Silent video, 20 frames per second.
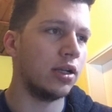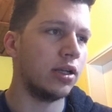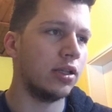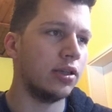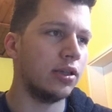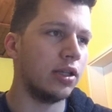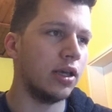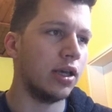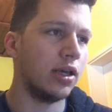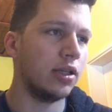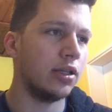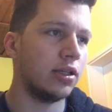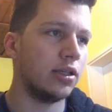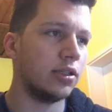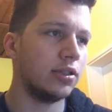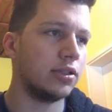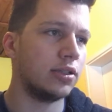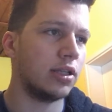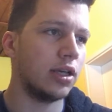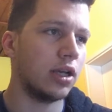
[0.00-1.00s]
then
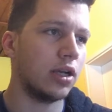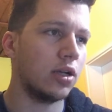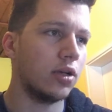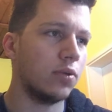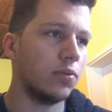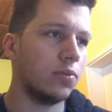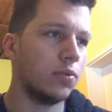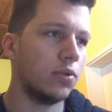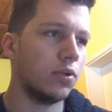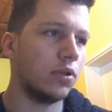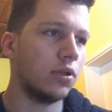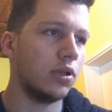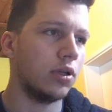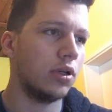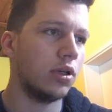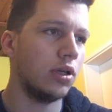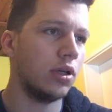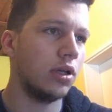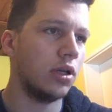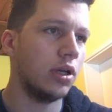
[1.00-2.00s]
the second one
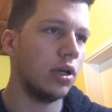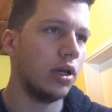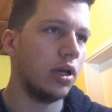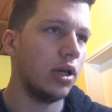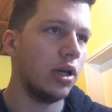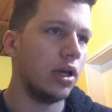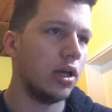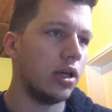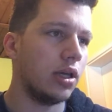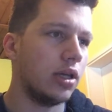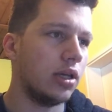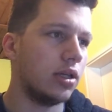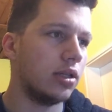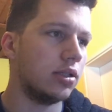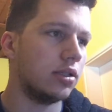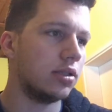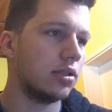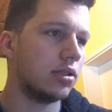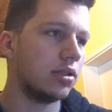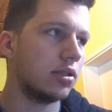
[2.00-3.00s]

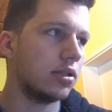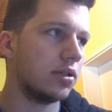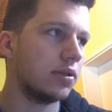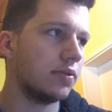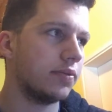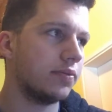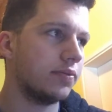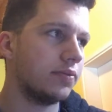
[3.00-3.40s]
is,